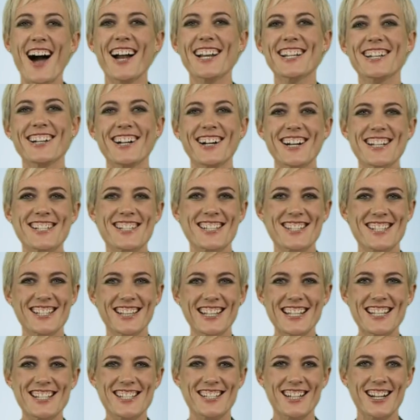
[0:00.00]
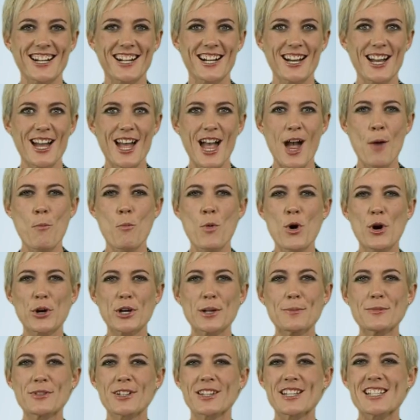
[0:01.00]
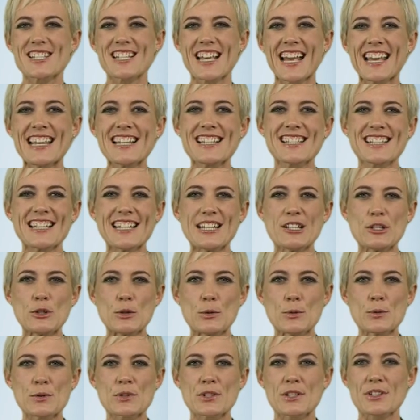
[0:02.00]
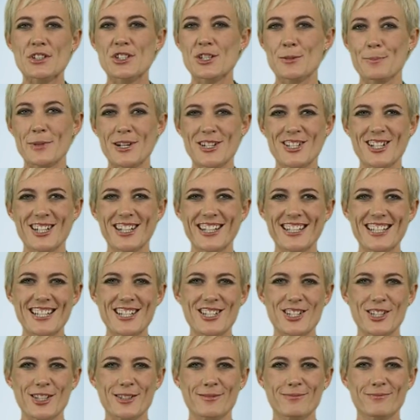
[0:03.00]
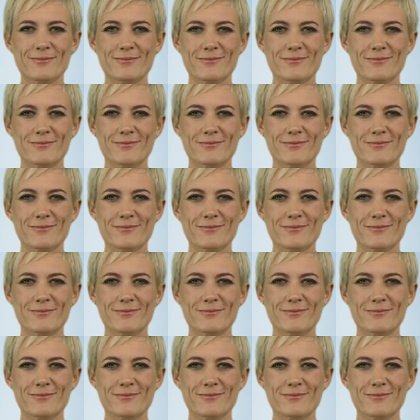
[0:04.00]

Hi guys, it's Lisa and welcome to this AC News Special Edition.